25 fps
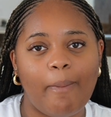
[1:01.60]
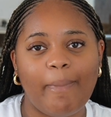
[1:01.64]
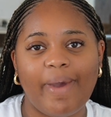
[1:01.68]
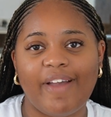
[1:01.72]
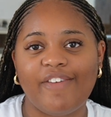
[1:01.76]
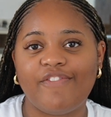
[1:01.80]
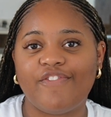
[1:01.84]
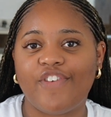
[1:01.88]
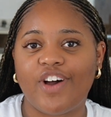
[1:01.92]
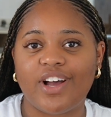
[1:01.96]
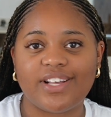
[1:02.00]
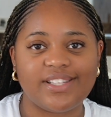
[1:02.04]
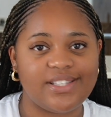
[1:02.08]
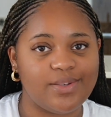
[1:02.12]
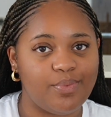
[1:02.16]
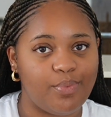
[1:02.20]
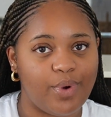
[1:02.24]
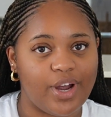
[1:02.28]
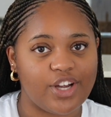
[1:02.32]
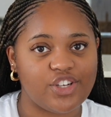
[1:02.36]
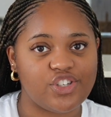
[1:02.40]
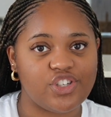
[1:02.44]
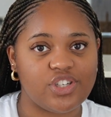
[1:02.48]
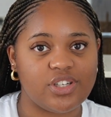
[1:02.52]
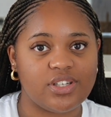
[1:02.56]
my first
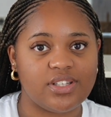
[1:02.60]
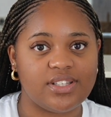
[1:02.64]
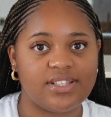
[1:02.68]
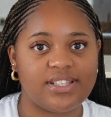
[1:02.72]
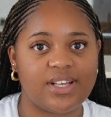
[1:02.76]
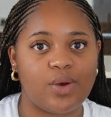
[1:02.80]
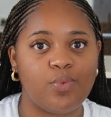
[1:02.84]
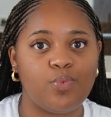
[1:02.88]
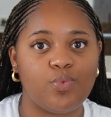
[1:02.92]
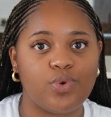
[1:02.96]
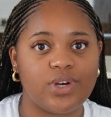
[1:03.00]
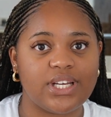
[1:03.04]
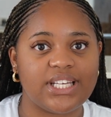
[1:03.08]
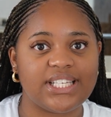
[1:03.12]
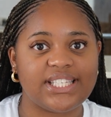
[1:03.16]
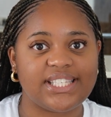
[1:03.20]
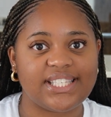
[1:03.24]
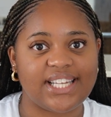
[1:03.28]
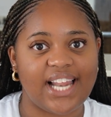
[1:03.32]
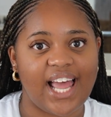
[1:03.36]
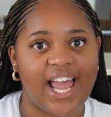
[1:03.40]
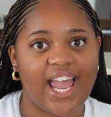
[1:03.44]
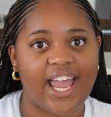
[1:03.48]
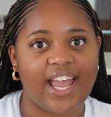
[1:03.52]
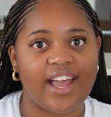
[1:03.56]
impressions and what it's
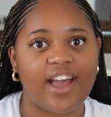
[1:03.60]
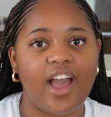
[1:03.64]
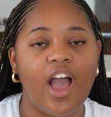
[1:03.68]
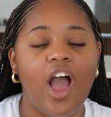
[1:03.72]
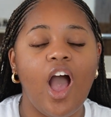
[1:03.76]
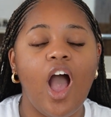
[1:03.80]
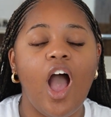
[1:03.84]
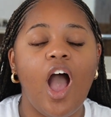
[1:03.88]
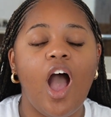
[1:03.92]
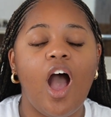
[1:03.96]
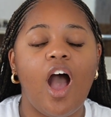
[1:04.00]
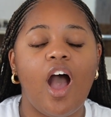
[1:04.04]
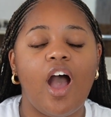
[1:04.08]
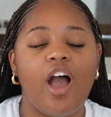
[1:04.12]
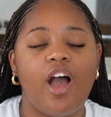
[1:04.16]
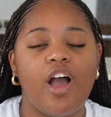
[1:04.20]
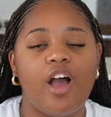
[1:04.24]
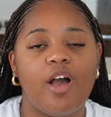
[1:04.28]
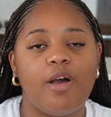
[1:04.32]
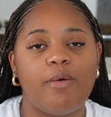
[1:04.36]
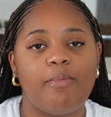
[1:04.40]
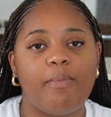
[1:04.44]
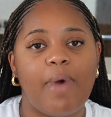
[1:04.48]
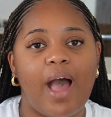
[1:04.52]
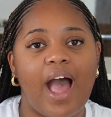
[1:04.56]
like
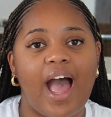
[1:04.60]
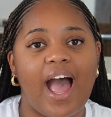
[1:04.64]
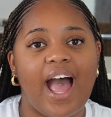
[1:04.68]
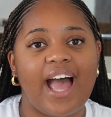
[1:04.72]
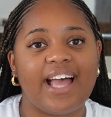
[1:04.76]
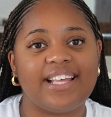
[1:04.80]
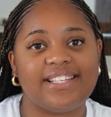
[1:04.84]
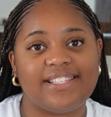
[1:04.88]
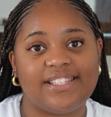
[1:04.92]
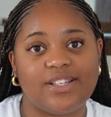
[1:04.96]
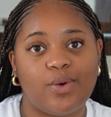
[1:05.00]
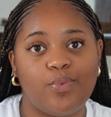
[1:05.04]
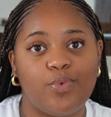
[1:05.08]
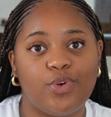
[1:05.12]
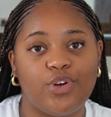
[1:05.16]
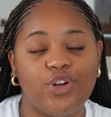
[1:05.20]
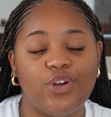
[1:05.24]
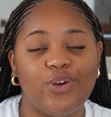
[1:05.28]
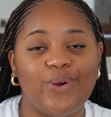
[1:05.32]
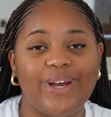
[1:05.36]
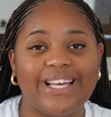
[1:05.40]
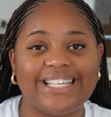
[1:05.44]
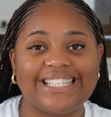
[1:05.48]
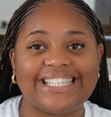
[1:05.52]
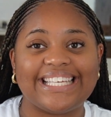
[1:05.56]
as someone
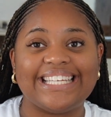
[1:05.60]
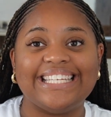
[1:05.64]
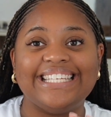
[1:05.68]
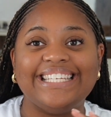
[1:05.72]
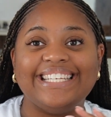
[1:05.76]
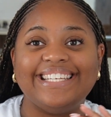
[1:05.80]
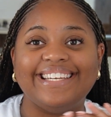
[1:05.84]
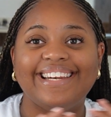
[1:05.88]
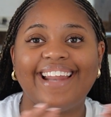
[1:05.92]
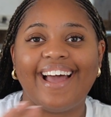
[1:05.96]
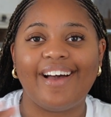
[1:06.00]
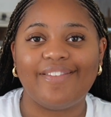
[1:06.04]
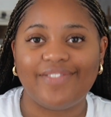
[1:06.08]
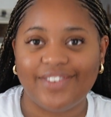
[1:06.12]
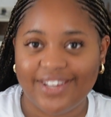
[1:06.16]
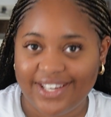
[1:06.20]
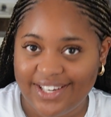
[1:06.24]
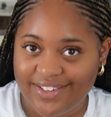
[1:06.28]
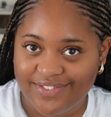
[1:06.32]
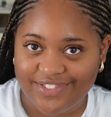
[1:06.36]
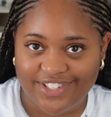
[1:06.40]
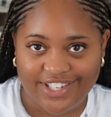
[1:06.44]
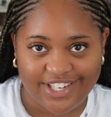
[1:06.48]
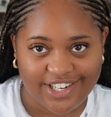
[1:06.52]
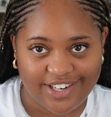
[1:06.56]
who has never
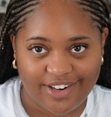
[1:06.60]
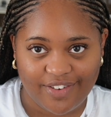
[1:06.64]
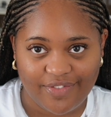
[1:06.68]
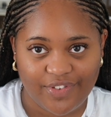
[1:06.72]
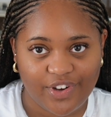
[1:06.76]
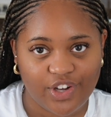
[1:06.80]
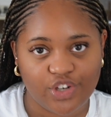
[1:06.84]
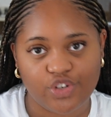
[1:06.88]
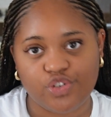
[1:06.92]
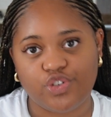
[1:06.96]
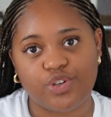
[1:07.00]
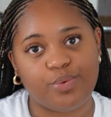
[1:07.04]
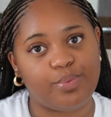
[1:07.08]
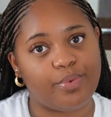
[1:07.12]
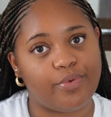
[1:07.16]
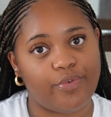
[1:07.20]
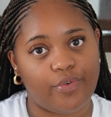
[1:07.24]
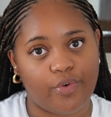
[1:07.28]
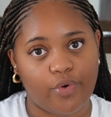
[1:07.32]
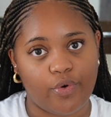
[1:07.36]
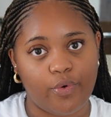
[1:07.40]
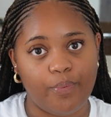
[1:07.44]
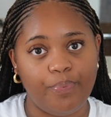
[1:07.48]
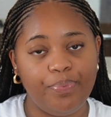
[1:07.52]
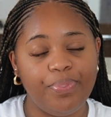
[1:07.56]
lived in another country
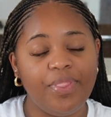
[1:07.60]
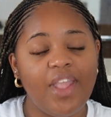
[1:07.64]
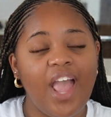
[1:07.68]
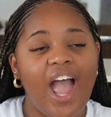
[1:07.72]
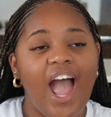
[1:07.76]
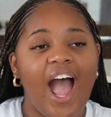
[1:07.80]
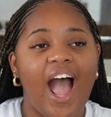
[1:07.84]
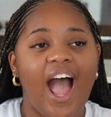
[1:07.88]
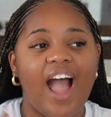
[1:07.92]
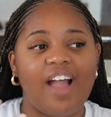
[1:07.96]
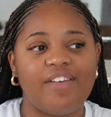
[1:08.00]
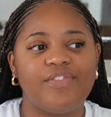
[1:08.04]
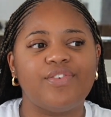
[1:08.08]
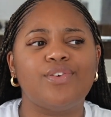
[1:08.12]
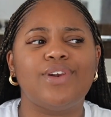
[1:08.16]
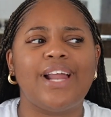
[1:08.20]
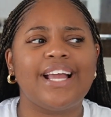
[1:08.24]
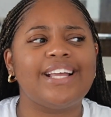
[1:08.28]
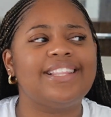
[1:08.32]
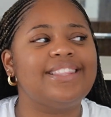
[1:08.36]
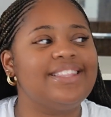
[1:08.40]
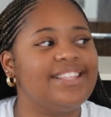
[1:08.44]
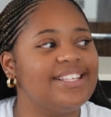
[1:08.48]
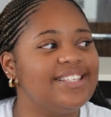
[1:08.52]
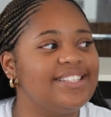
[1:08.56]
before. I feel
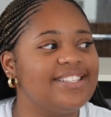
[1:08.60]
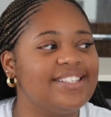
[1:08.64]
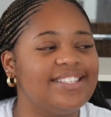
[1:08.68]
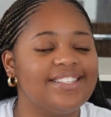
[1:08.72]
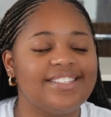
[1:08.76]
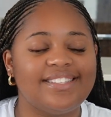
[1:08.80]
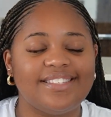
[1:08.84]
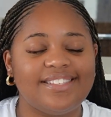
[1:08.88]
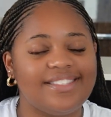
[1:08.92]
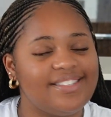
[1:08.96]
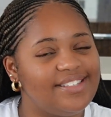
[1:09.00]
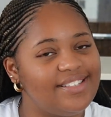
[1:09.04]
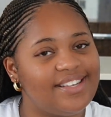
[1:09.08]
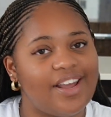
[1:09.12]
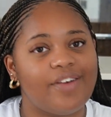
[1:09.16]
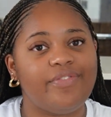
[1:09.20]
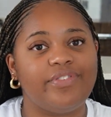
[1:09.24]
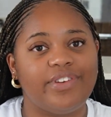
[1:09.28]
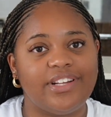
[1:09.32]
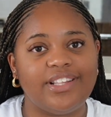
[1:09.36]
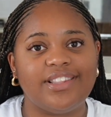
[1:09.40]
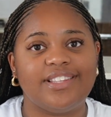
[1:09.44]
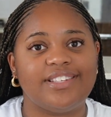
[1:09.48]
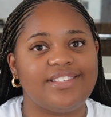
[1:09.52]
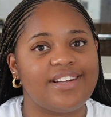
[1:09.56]
like this is
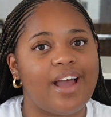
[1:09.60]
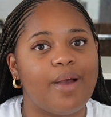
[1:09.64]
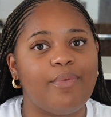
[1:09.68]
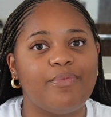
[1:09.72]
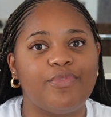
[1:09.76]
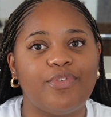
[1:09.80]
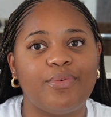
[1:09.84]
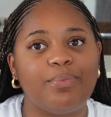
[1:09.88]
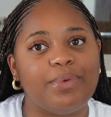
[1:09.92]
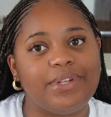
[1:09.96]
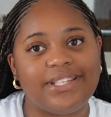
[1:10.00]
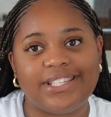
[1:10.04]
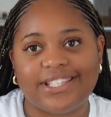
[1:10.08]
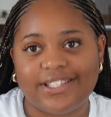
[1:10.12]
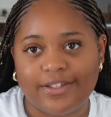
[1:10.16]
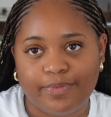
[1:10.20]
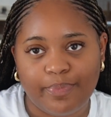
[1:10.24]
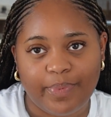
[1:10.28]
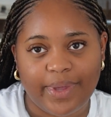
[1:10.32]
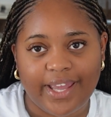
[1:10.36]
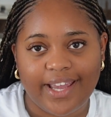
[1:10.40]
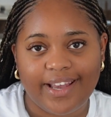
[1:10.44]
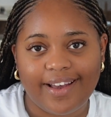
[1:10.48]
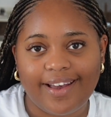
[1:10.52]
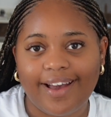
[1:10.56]
definitely the time for me to
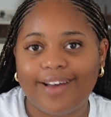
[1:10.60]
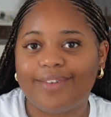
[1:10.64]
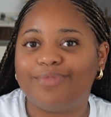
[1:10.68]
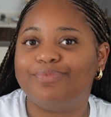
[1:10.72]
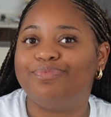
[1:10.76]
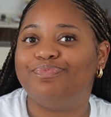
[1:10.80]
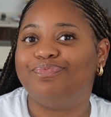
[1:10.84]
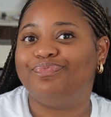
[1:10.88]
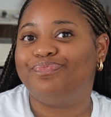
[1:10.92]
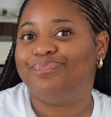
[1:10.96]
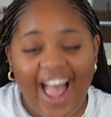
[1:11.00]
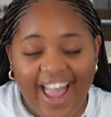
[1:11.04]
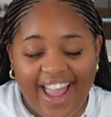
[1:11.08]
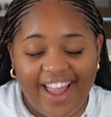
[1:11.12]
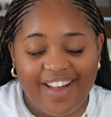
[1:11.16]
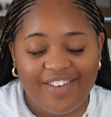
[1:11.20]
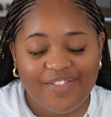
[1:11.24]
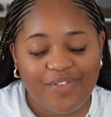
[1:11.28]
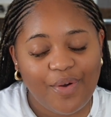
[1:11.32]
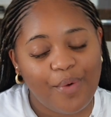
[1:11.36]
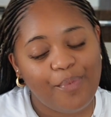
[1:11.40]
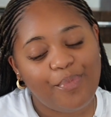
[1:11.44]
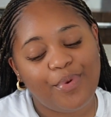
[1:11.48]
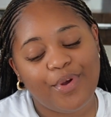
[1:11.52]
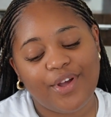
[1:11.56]
speak. I
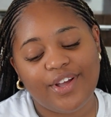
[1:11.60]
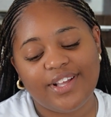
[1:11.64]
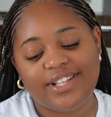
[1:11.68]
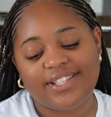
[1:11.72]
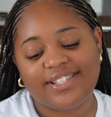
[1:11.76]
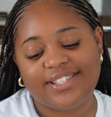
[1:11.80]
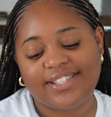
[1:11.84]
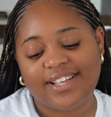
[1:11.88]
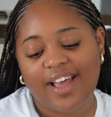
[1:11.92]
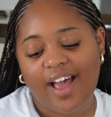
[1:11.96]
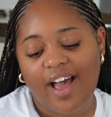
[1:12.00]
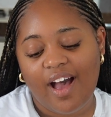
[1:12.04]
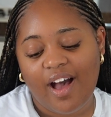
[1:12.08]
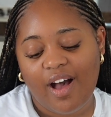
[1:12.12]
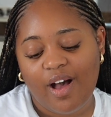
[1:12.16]
have put